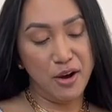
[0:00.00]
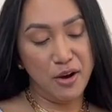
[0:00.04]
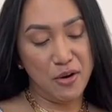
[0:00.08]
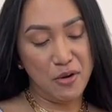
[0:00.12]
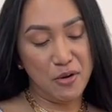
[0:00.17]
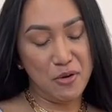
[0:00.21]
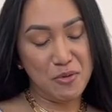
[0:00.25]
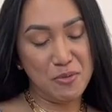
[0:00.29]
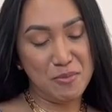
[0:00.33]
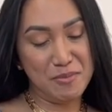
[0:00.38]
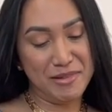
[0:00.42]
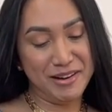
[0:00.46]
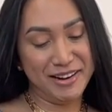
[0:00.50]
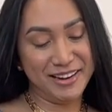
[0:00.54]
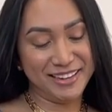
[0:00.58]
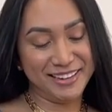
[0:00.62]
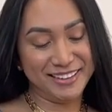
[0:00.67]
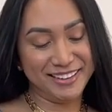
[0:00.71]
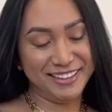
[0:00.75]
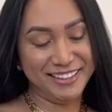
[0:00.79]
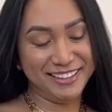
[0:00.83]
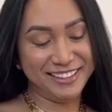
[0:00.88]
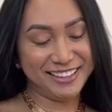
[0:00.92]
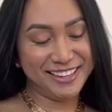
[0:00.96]
oh my
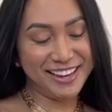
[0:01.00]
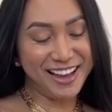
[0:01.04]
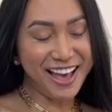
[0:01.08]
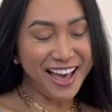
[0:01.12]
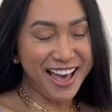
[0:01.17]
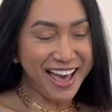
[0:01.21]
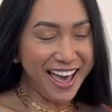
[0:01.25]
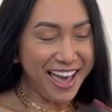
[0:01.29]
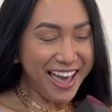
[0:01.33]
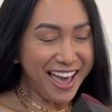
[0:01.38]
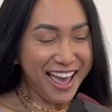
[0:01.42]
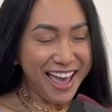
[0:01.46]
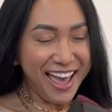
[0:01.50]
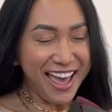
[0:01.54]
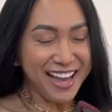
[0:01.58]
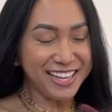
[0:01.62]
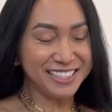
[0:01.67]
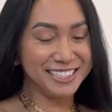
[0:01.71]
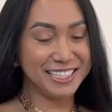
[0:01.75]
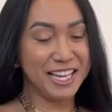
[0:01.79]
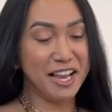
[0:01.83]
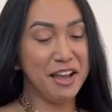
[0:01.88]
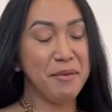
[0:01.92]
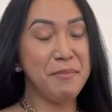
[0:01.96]
God,
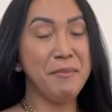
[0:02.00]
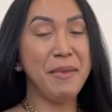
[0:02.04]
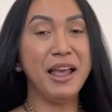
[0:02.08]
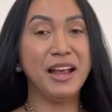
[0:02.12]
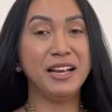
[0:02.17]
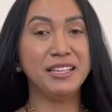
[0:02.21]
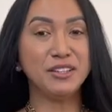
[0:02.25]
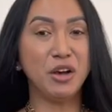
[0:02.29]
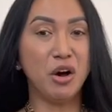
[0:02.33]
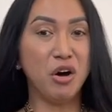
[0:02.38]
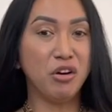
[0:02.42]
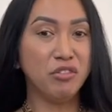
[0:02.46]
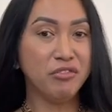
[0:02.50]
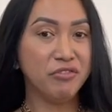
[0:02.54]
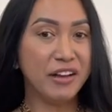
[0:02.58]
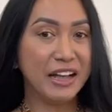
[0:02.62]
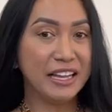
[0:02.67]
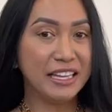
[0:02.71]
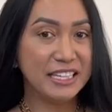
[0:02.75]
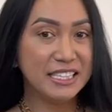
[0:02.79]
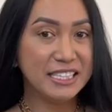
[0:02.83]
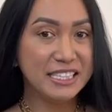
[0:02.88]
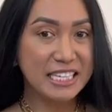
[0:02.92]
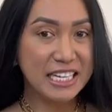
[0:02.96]
guys, Maison
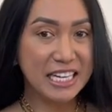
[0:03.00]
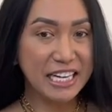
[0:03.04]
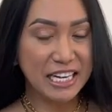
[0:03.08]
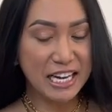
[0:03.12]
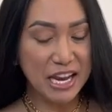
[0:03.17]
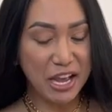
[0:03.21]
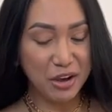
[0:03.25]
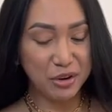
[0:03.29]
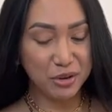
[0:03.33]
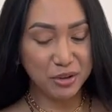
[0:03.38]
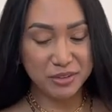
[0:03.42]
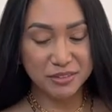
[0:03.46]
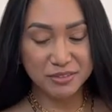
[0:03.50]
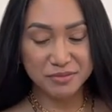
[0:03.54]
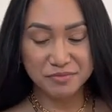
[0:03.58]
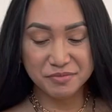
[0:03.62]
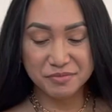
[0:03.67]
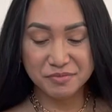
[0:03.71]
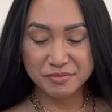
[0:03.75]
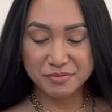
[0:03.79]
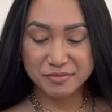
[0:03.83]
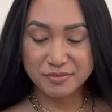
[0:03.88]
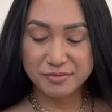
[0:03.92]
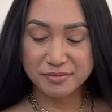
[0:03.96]
Valentino.
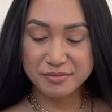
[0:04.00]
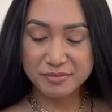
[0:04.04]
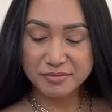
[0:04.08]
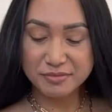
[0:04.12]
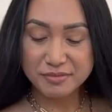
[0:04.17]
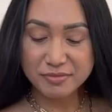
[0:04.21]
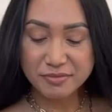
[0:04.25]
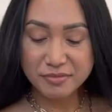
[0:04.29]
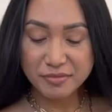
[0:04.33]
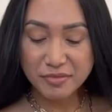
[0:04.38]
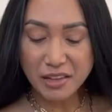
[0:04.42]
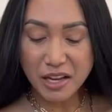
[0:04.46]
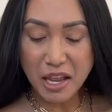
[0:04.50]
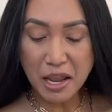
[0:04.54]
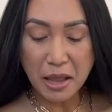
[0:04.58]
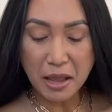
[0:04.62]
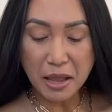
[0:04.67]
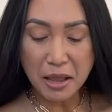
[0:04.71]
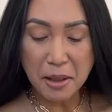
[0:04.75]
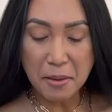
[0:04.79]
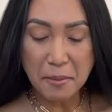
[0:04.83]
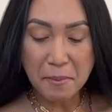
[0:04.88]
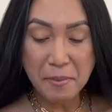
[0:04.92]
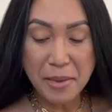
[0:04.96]

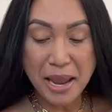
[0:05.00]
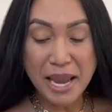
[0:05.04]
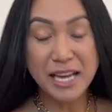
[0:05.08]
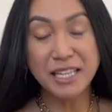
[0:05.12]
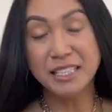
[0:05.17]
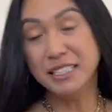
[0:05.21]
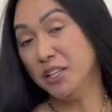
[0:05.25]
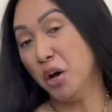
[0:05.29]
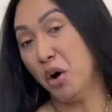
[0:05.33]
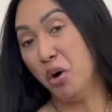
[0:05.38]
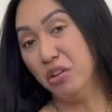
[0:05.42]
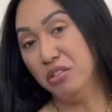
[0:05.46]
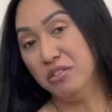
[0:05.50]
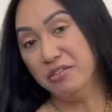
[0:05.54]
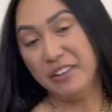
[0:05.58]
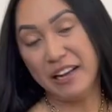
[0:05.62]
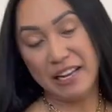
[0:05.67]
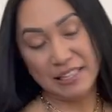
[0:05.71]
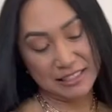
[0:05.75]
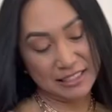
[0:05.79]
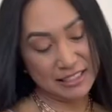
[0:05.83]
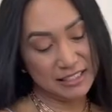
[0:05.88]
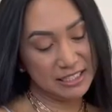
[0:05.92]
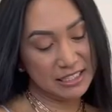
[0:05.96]
Maison
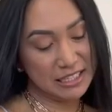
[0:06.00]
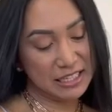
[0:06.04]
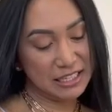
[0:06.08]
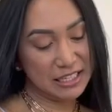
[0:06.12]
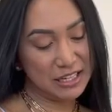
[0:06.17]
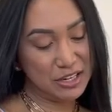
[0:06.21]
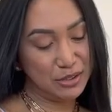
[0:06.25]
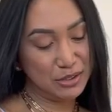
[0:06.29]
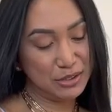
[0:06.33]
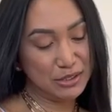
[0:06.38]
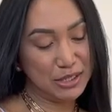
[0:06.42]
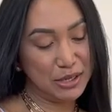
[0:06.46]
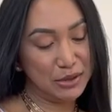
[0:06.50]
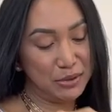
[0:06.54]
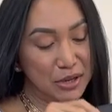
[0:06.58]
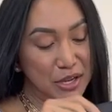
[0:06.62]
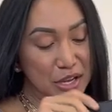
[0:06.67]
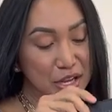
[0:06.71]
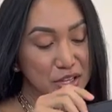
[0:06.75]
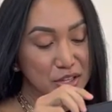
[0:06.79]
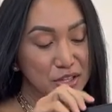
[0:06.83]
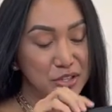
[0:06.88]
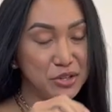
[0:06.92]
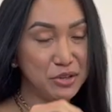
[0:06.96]
Valentino. So
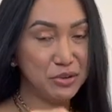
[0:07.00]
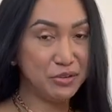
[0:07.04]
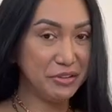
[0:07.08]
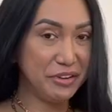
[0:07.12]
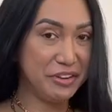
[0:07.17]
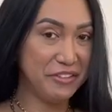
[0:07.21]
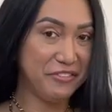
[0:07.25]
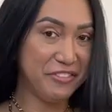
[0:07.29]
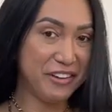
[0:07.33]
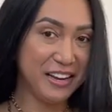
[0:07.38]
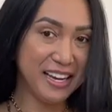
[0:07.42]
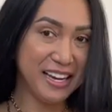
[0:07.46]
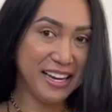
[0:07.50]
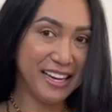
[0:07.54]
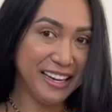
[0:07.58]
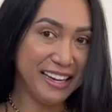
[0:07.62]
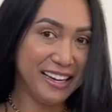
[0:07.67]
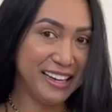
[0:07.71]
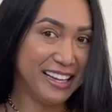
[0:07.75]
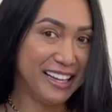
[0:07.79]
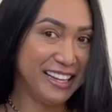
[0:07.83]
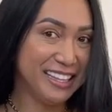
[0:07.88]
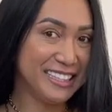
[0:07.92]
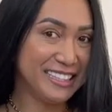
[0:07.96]
to
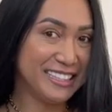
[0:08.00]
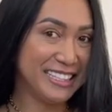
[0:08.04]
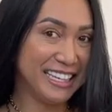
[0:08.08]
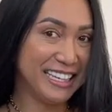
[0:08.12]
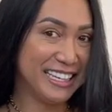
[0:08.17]
reveal,